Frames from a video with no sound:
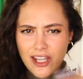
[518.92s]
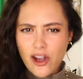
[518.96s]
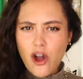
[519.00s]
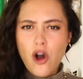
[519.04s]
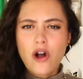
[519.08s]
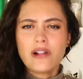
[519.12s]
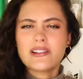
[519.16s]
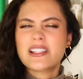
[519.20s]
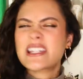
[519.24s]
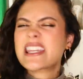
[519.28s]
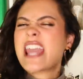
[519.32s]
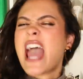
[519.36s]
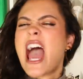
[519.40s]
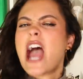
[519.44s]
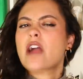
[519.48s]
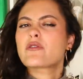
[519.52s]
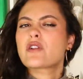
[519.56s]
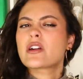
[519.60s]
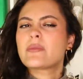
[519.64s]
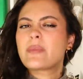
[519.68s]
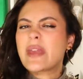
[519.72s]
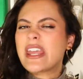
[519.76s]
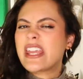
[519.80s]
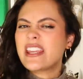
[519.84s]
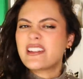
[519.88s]
called
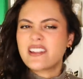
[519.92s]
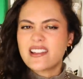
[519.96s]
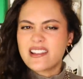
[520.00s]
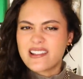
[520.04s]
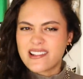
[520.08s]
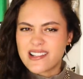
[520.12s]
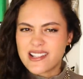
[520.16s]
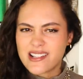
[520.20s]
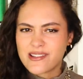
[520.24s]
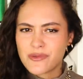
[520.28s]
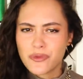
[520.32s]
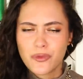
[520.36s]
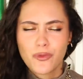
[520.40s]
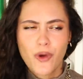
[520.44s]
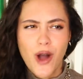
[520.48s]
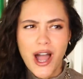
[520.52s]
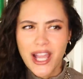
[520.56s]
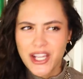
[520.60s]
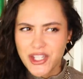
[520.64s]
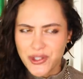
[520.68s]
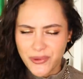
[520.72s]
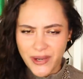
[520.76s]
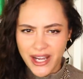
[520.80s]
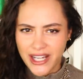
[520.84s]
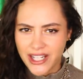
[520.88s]
carabiners? Why
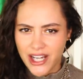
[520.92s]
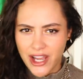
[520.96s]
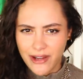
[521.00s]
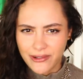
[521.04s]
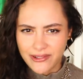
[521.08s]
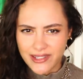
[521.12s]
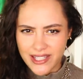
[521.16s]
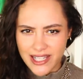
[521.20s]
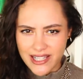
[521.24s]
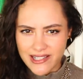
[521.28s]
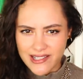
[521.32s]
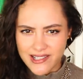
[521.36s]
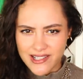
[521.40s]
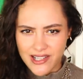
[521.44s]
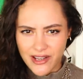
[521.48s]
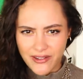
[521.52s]
do I know this?